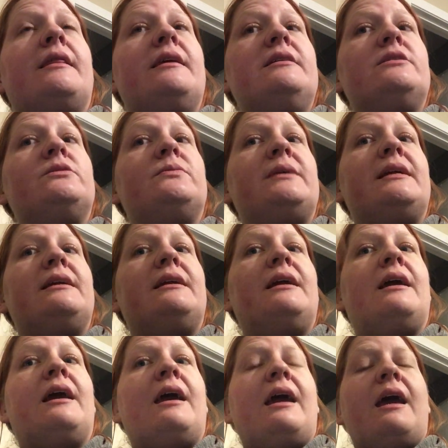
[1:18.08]
this week
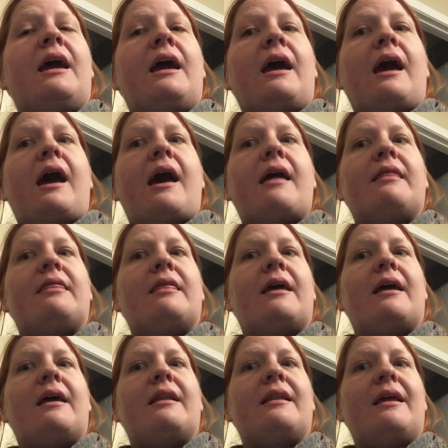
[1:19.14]
and
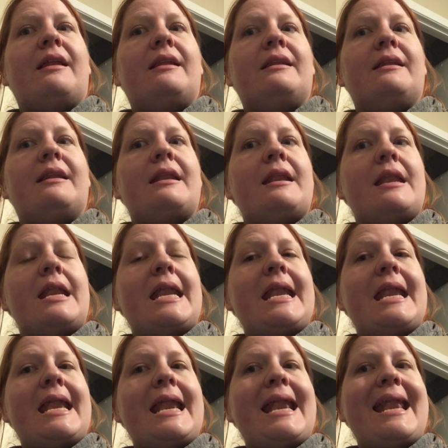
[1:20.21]
then
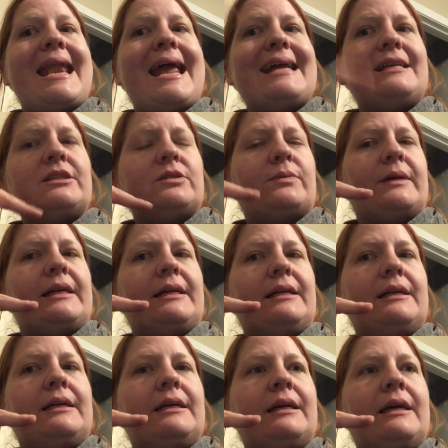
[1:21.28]
next
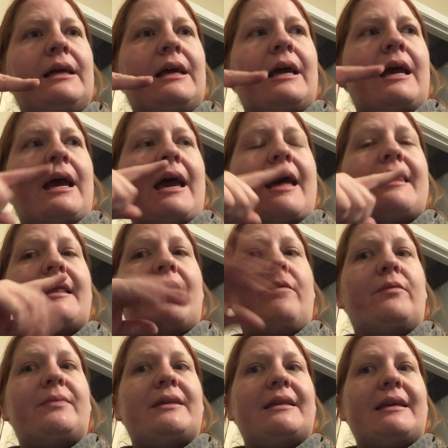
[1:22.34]
week, and that will
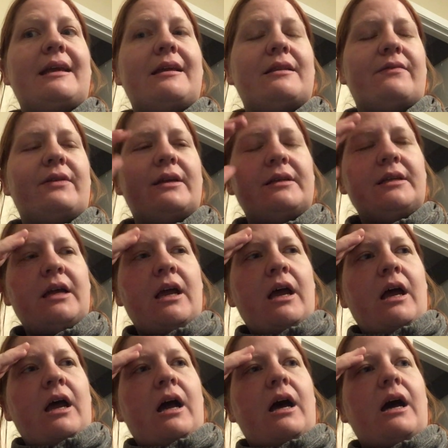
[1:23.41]
be the end of it.
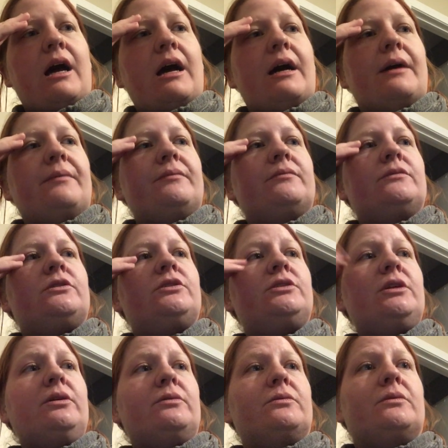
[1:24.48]
Um,
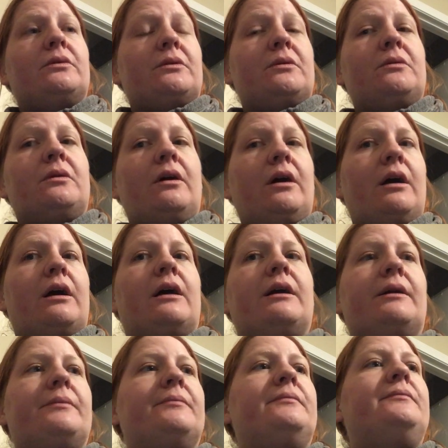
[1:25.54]
so,
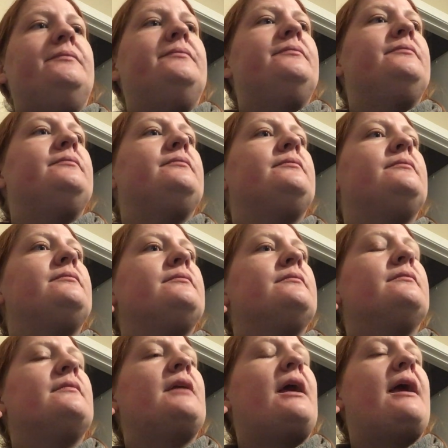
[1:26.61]
um,
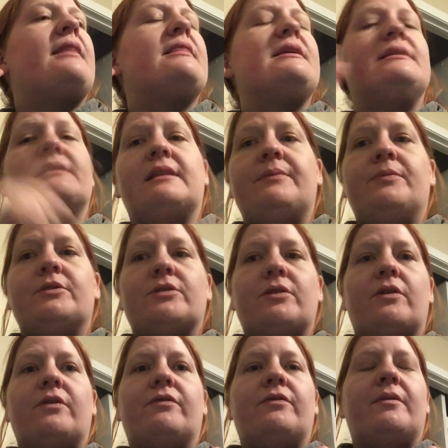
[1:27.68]
and these slippers
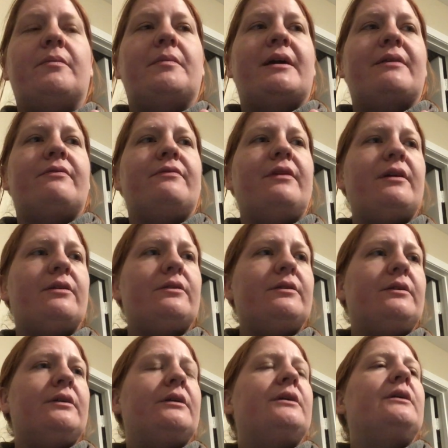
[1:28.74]
are for my father.
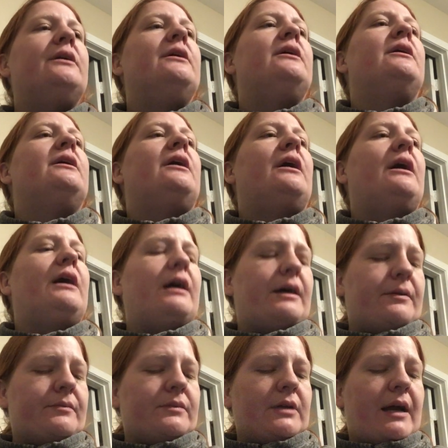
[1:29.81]

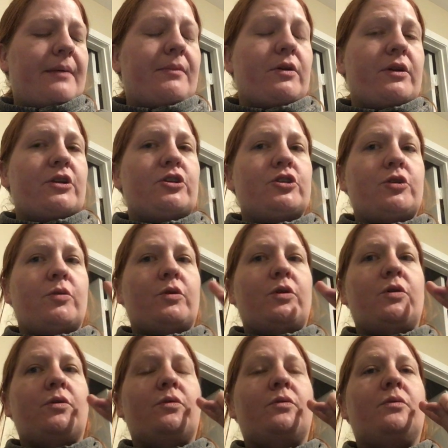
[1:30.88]
Um, I'm going to show
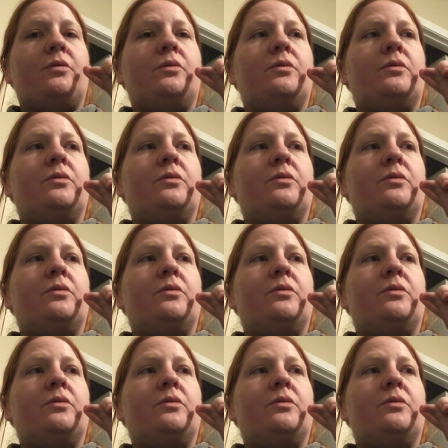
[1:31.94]
you,